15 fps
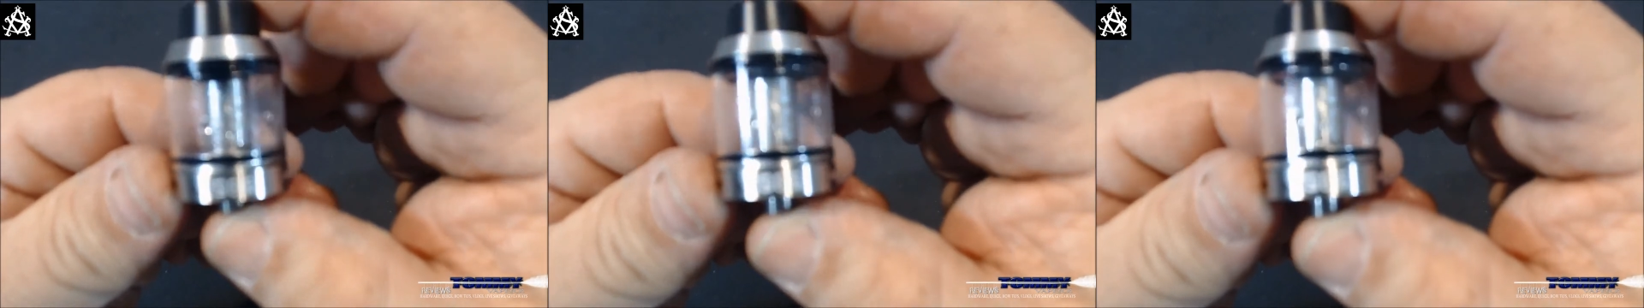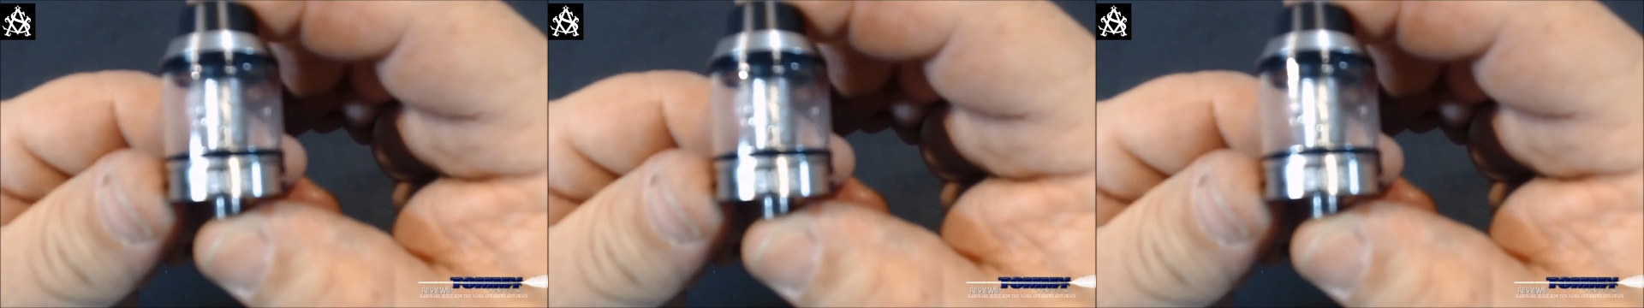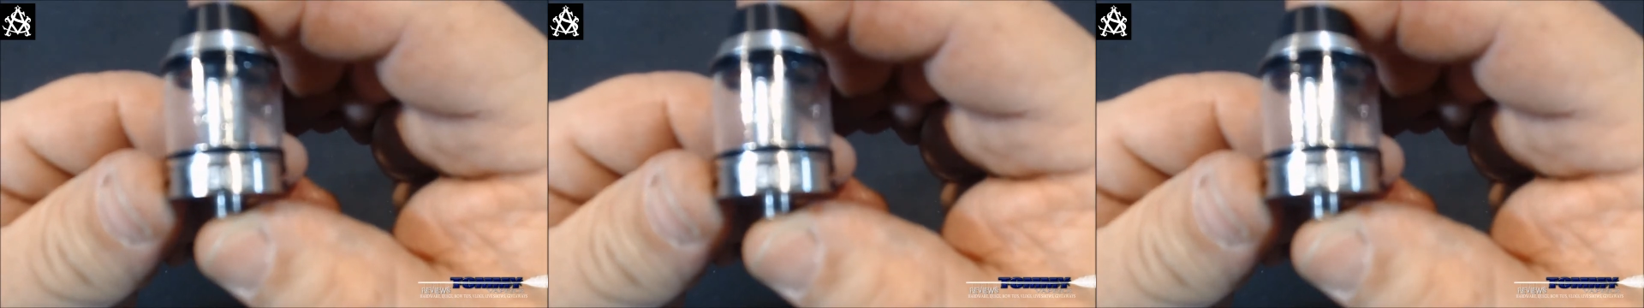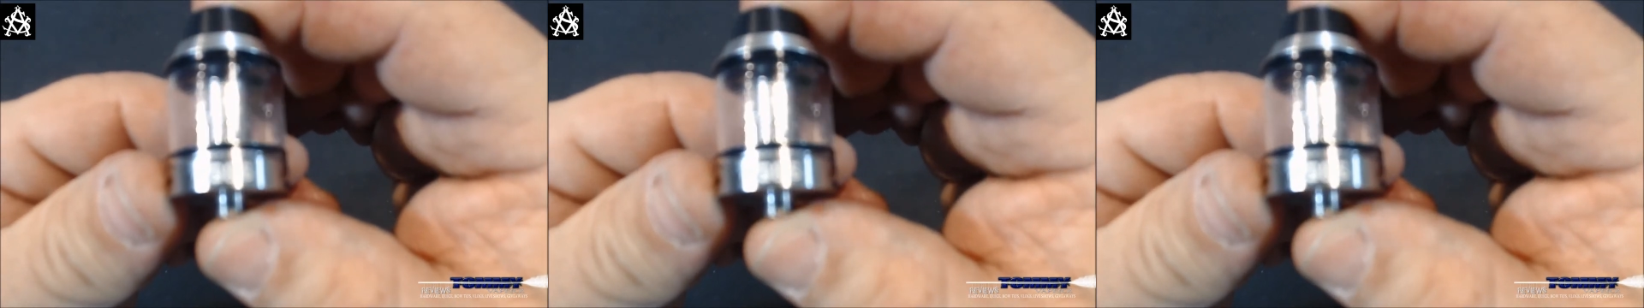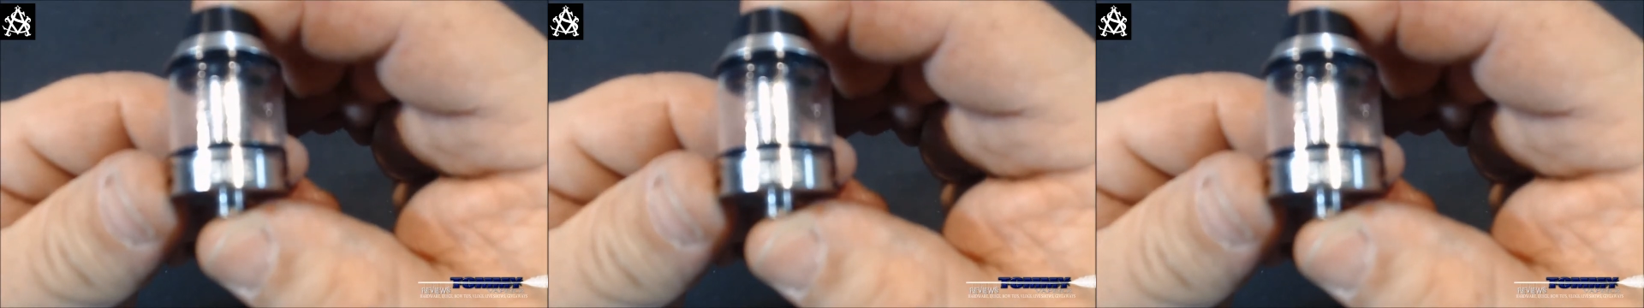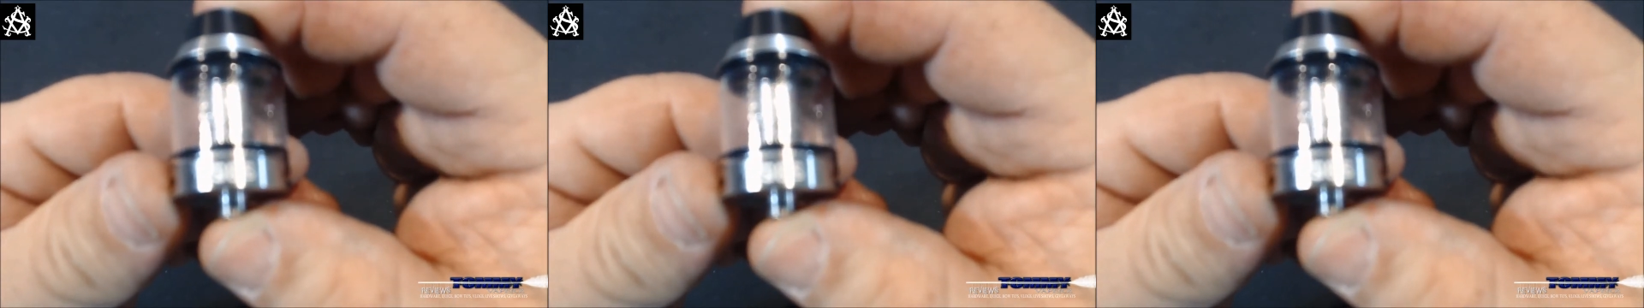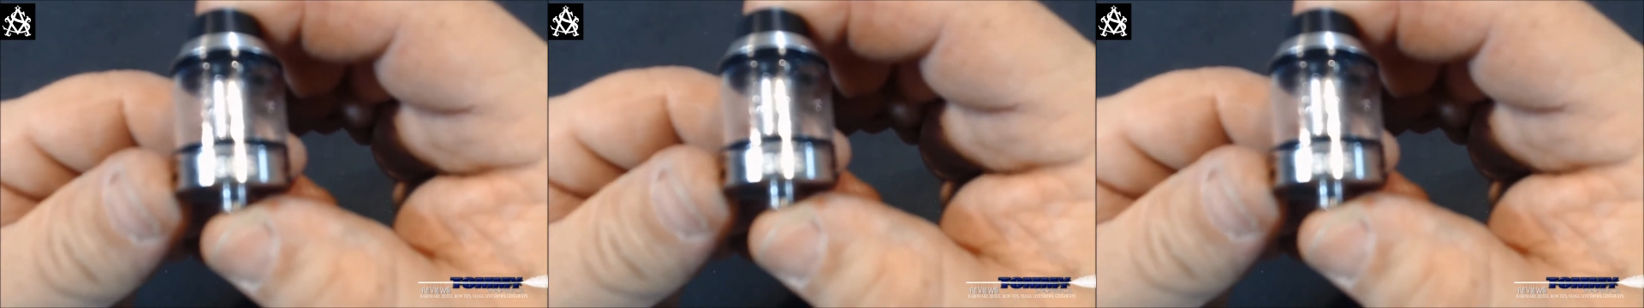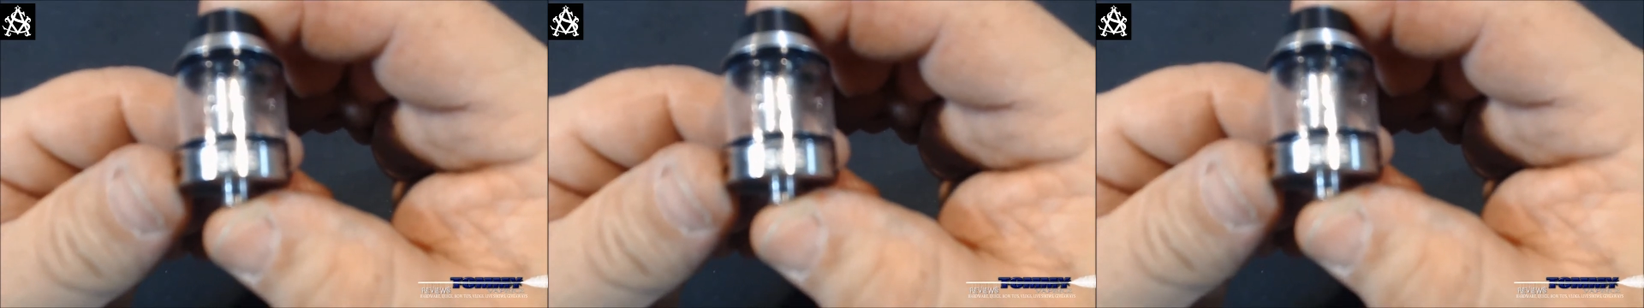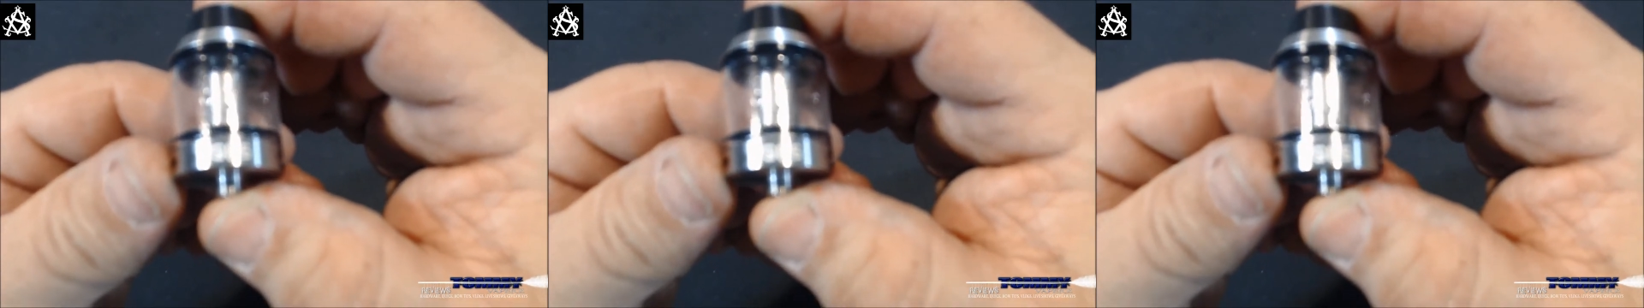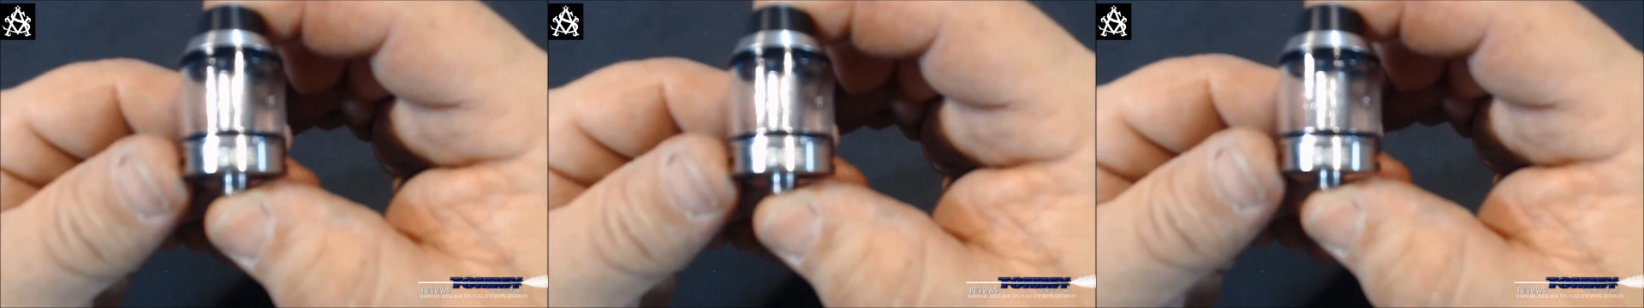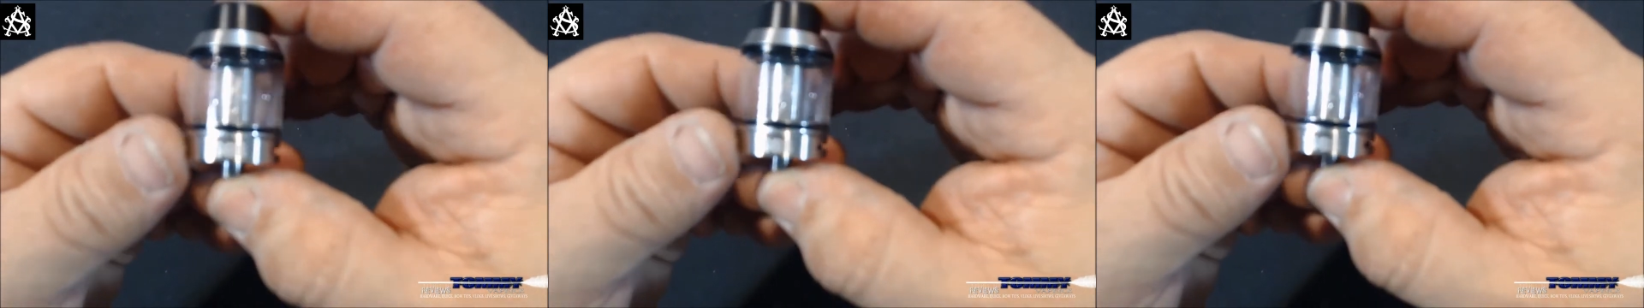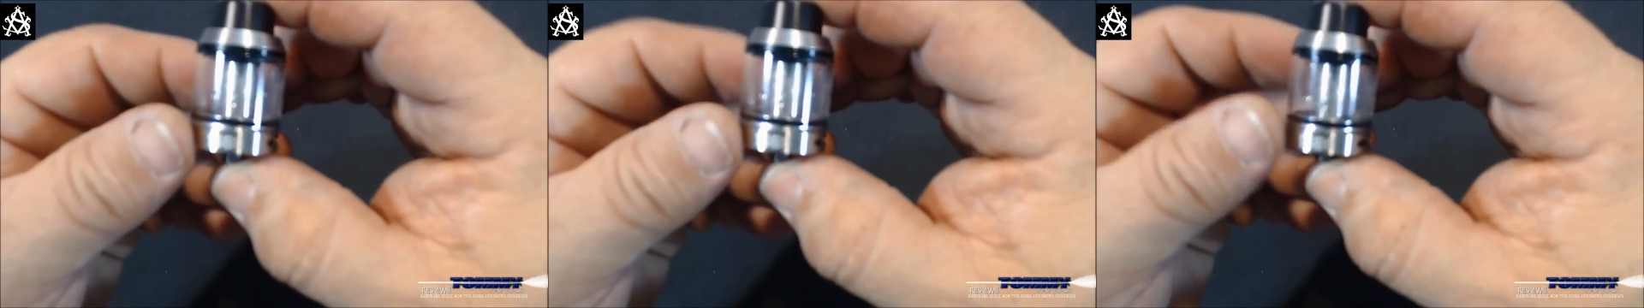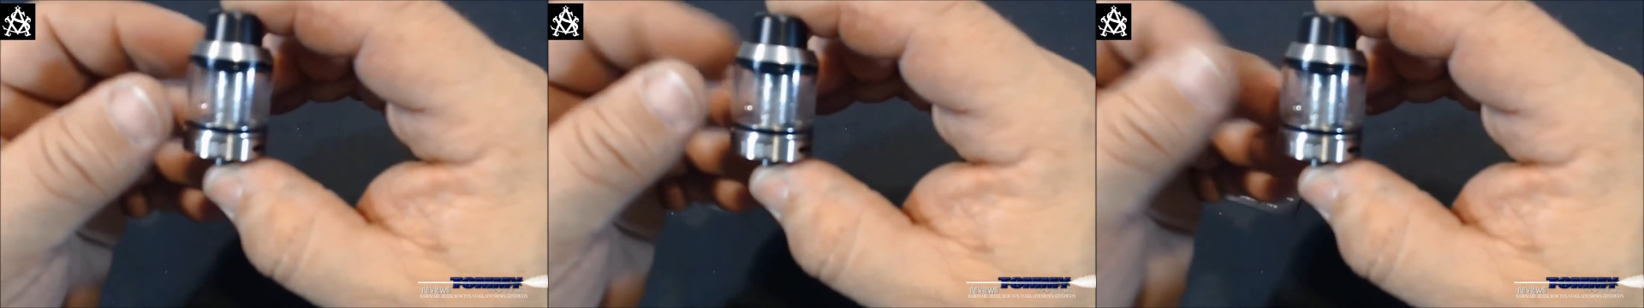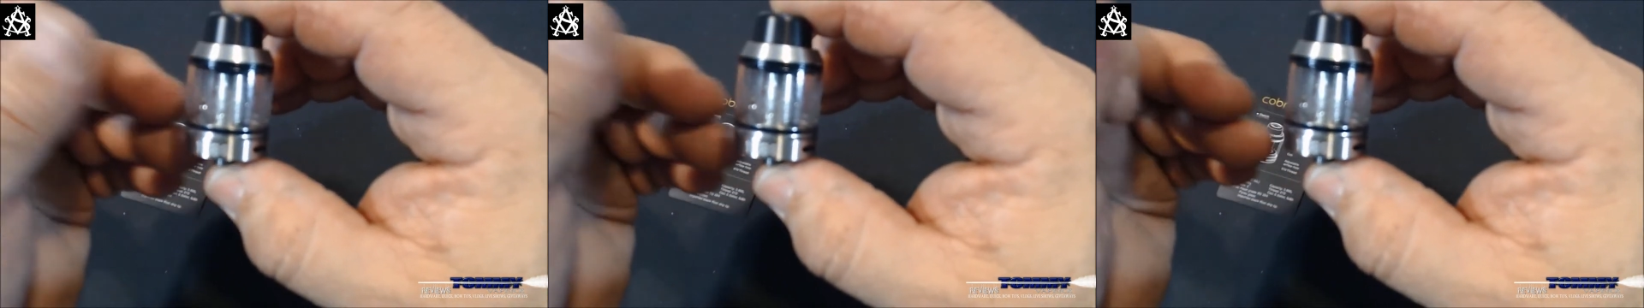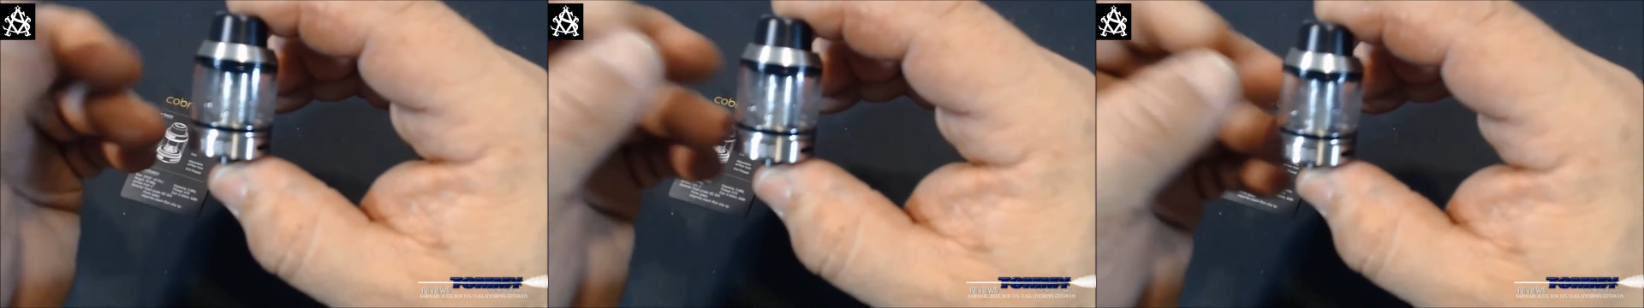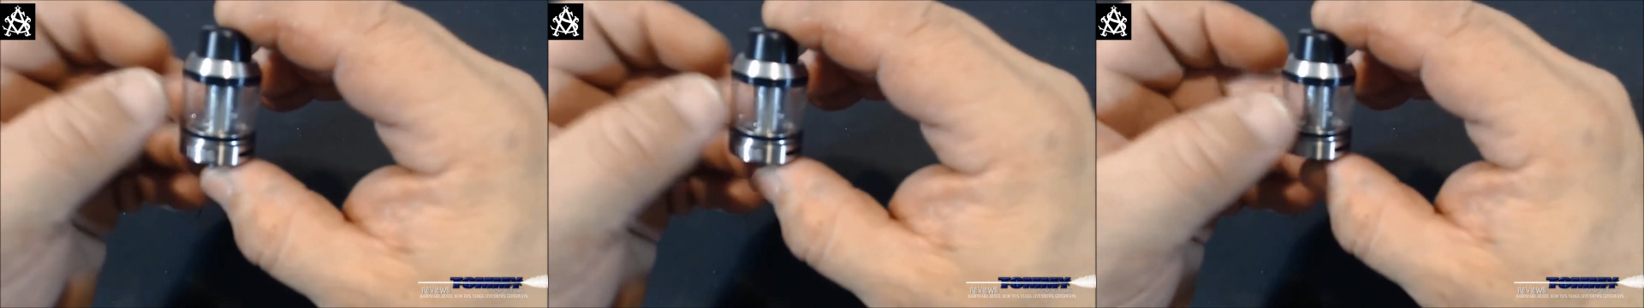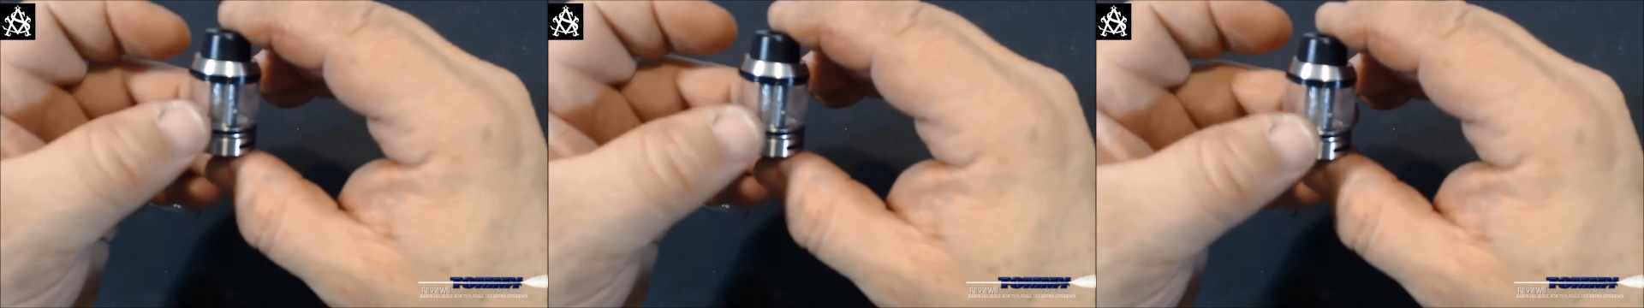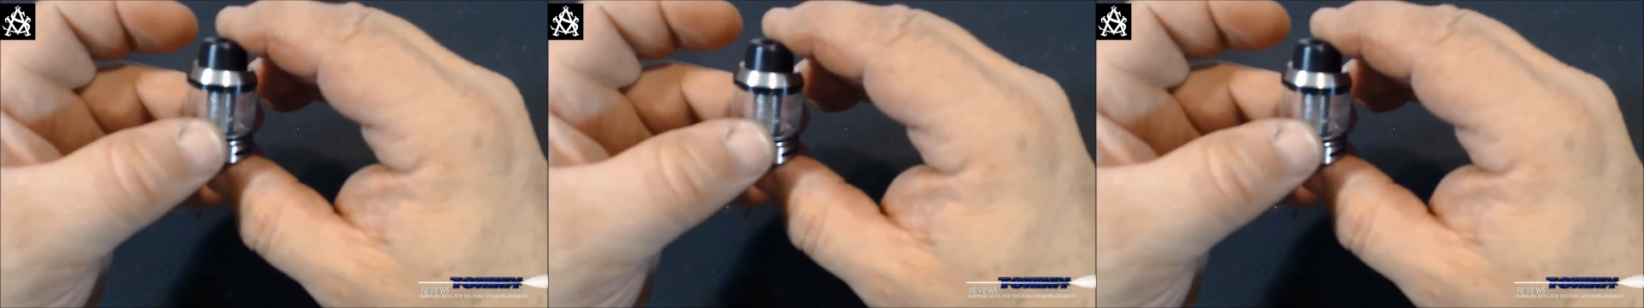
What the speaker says: [unreadable: no face in view]